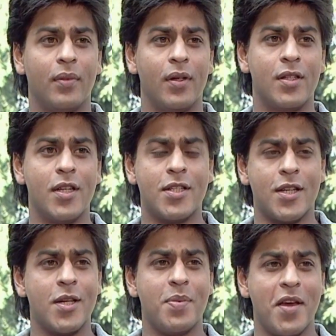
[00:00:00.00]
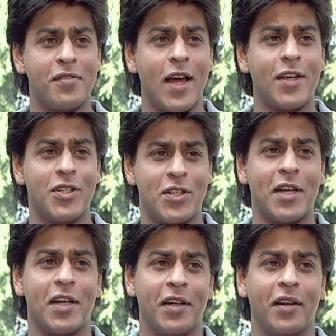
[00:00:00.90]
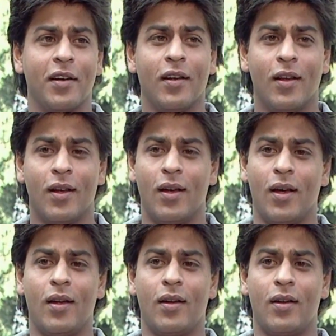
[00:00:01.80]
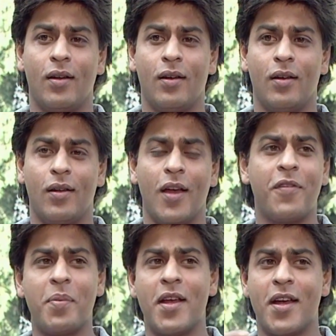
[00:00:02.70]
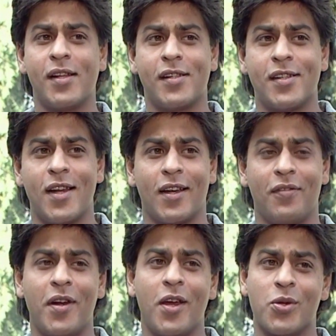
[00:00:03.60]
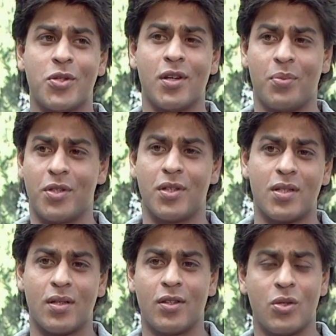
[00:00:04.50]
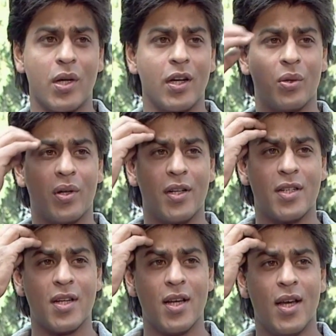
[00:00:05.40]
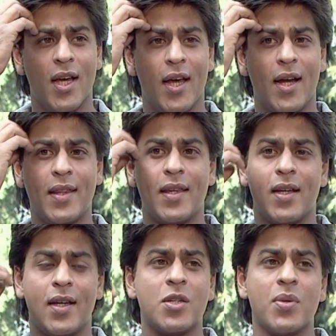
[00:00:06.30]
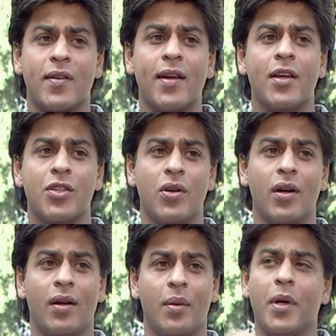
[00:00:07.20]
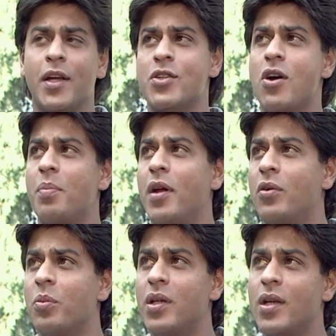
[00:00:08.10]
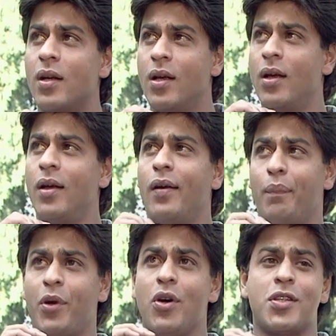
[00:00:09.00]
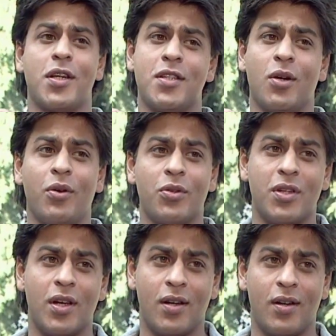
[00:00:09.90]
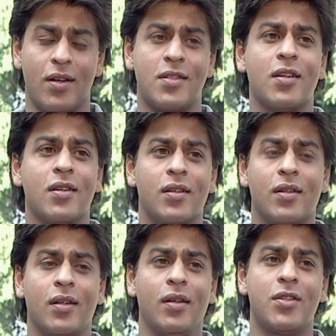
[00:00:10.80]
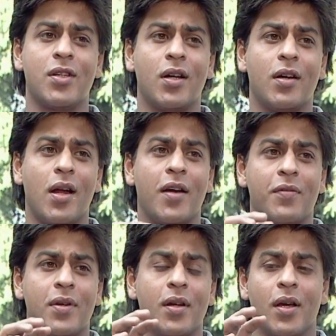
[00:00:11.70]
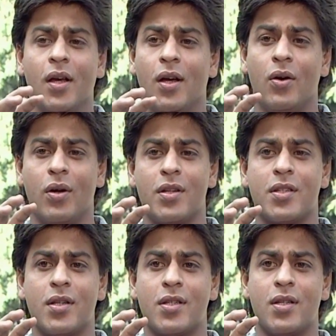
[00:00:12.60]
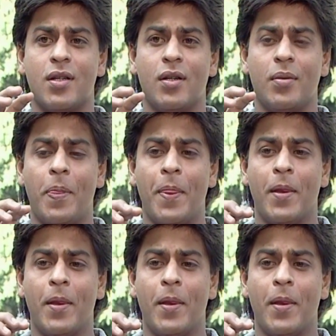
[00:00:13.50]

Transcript: He's, he's just, he behaves like just like a kid, and uh, everybody else is like very innocent, which is so akin to kids. And I think kids will really enjoy it. But it's not meant to be that because kids are going to see it. It's a it's a contrived or it's a, it's a